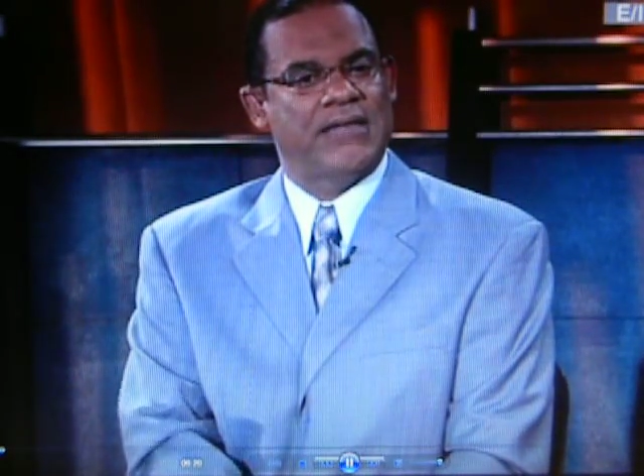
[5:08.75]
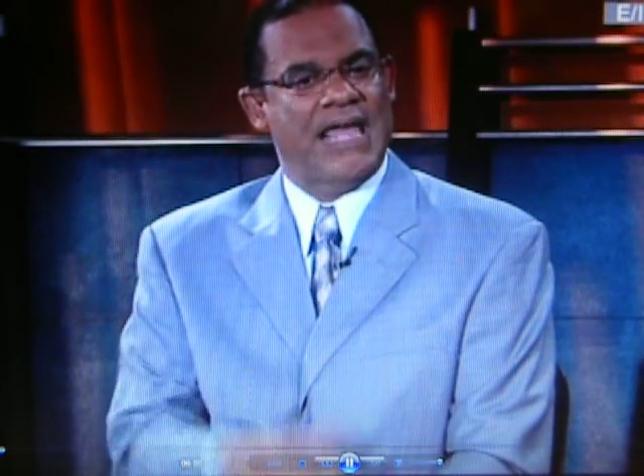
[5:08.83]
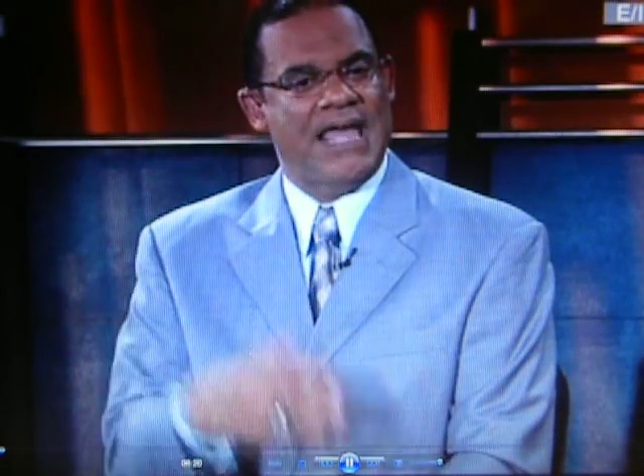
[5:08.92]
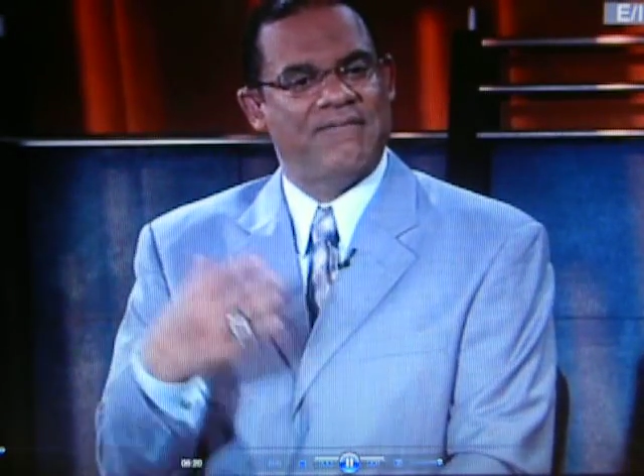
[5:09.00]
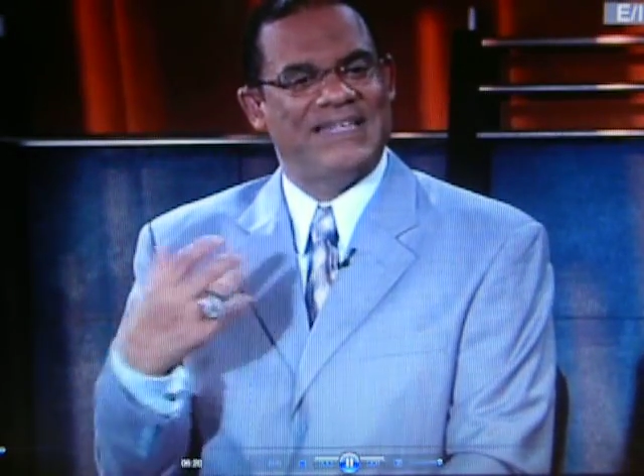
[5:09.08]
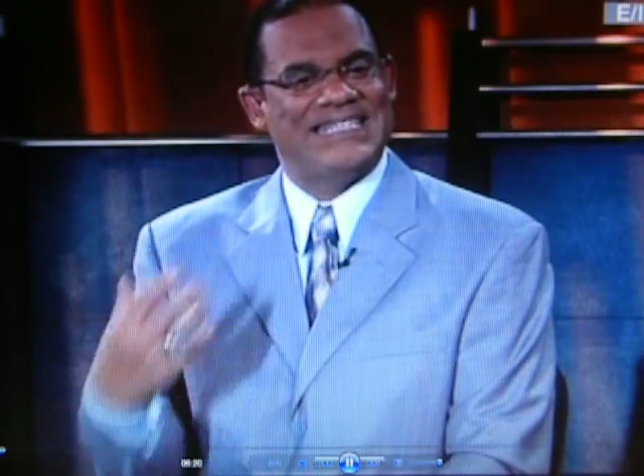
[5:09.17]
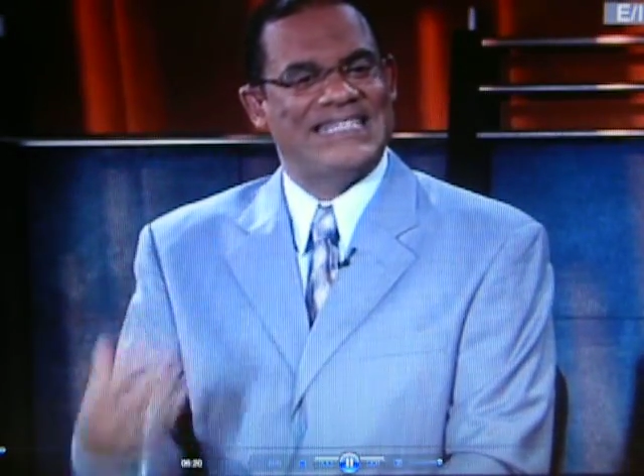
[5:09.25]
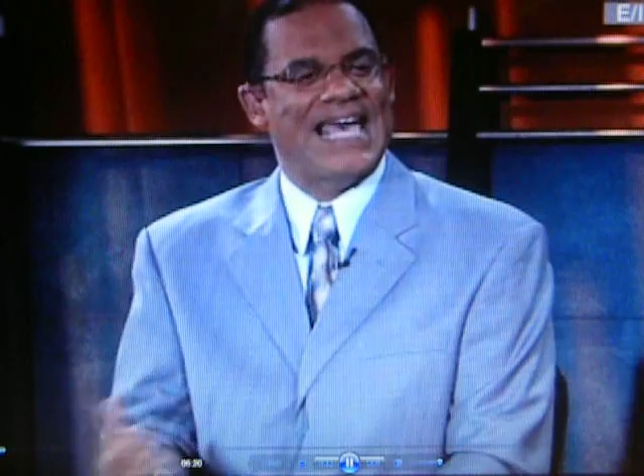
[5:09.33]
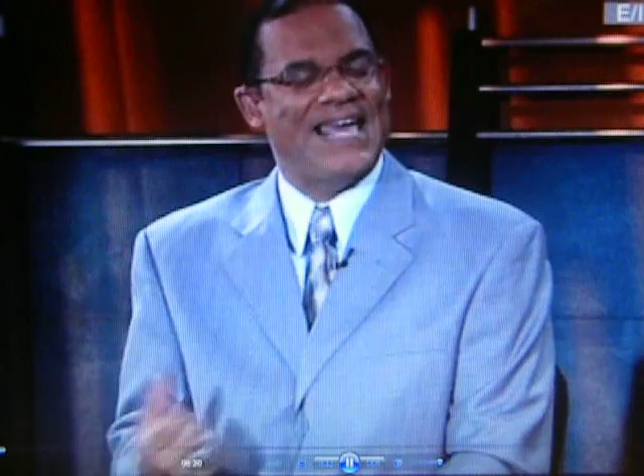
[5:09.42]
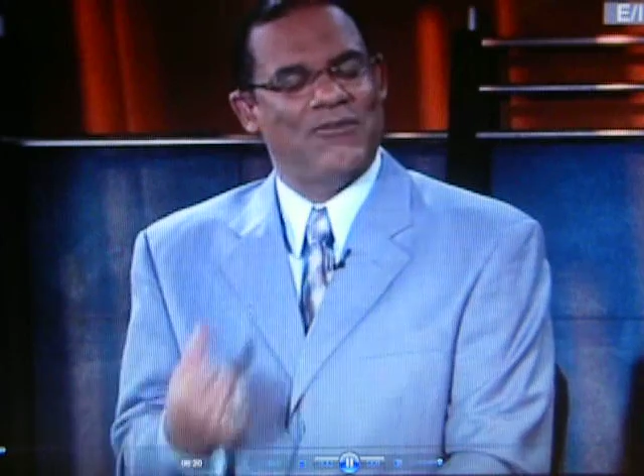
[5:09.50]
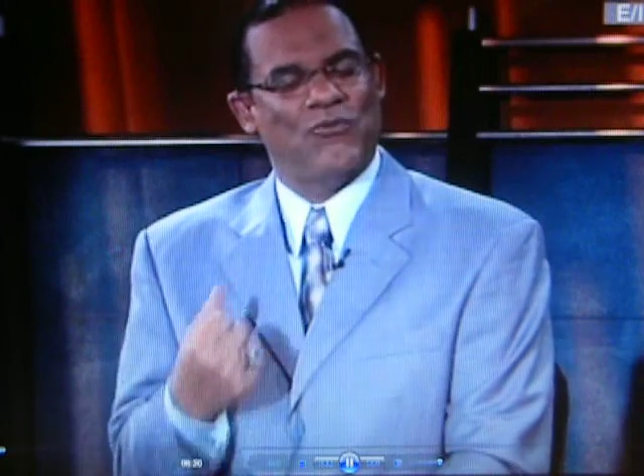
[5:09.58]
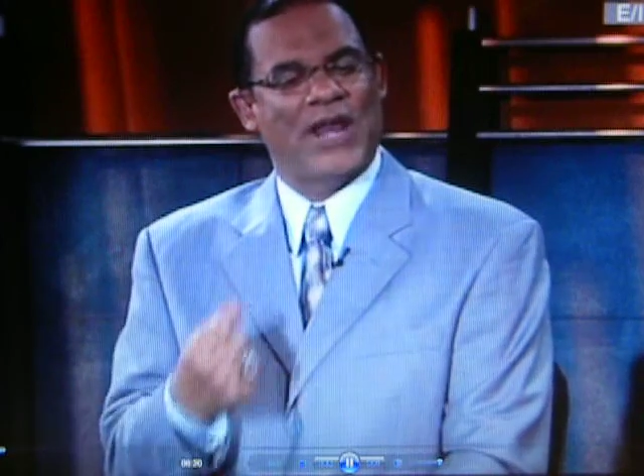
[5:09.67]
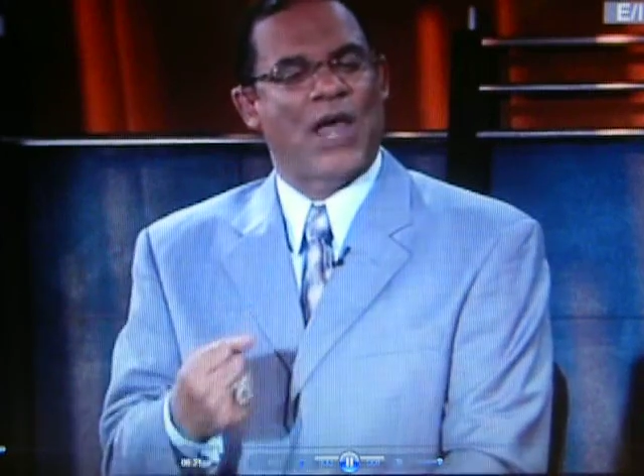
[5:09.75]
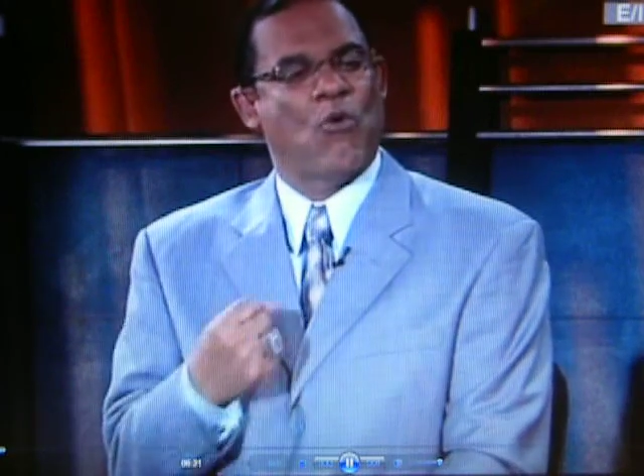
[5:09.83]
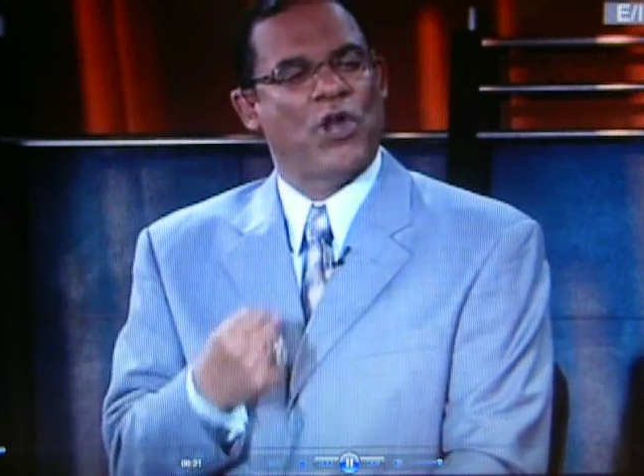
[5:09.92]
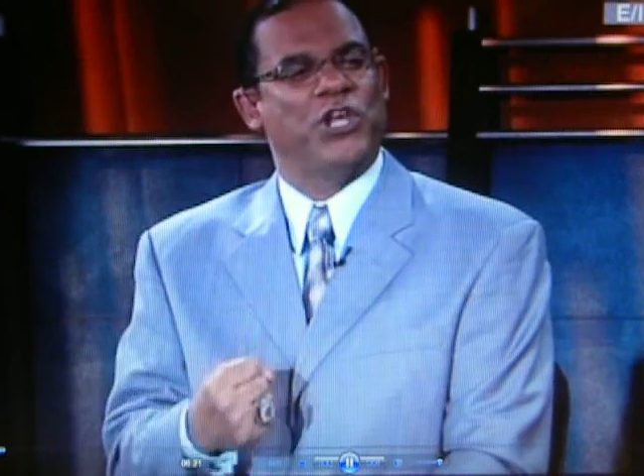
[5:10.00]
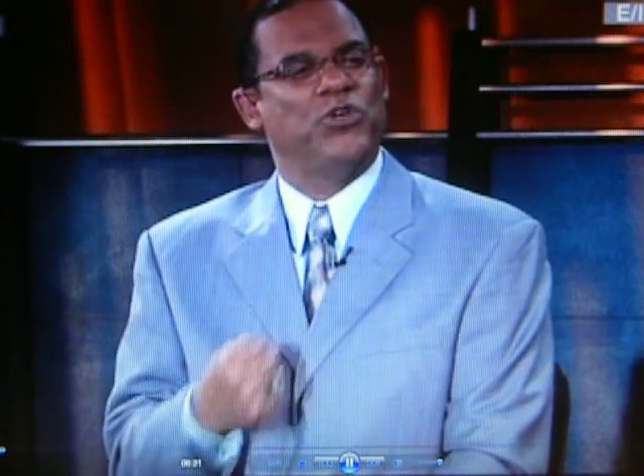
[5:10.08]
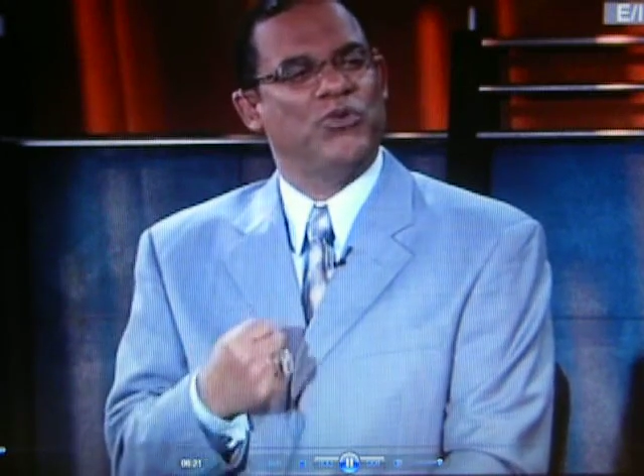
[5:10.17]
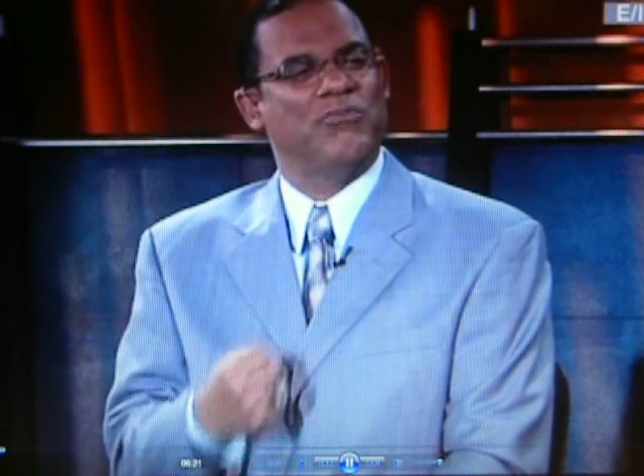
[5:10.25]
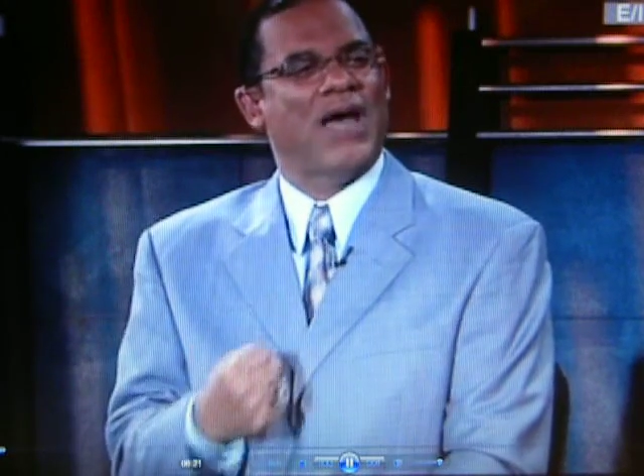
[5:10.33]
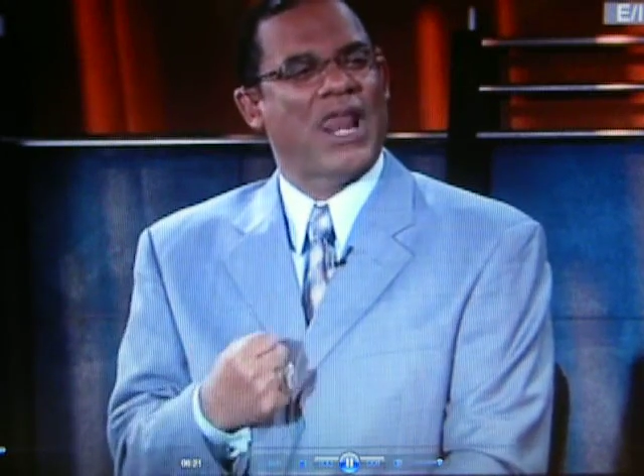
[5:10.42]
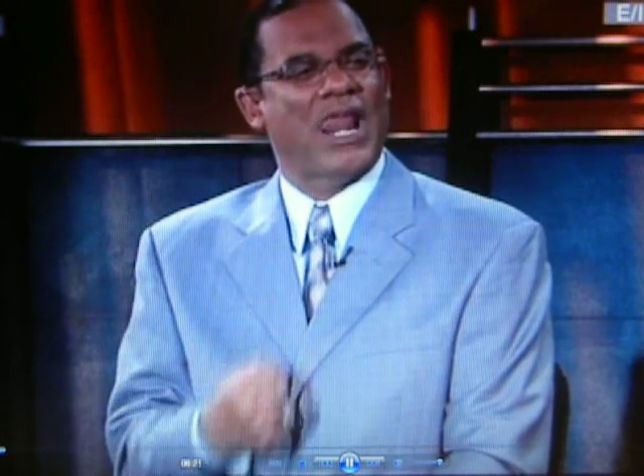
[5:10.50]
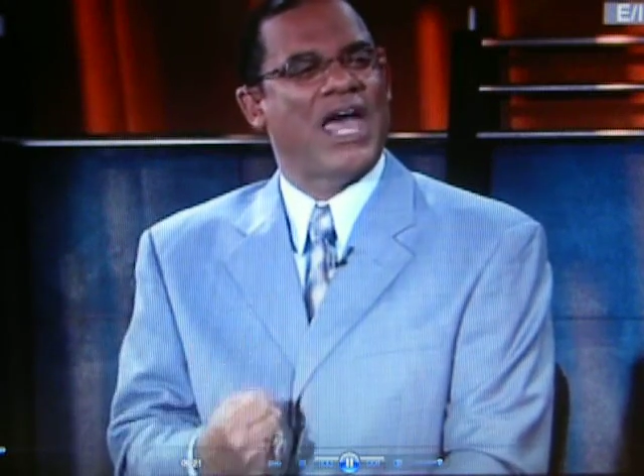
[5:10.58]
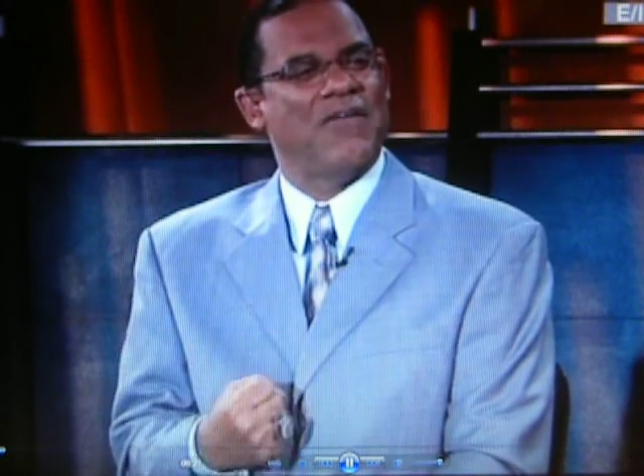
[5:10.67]
have decided what I want to do with
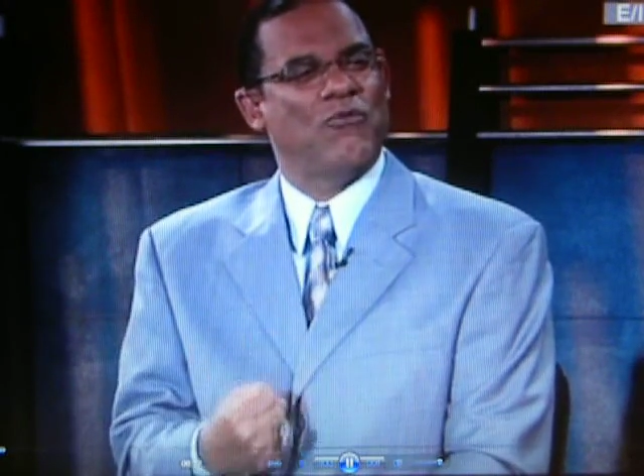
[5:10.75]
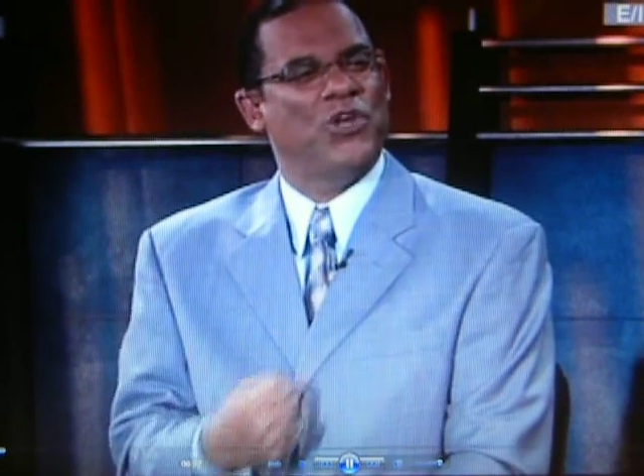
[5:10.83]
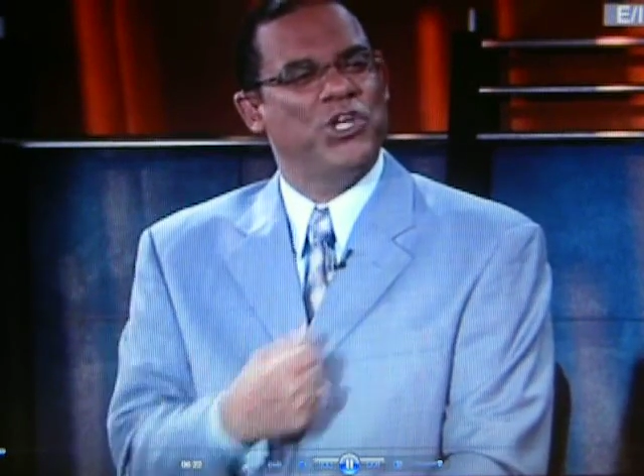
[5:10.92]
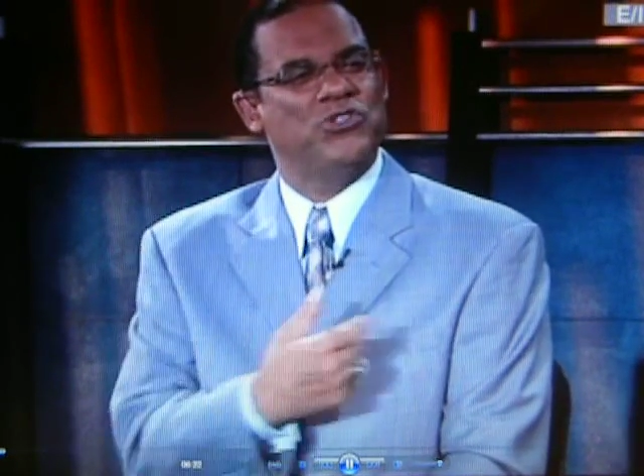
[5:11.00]
my life?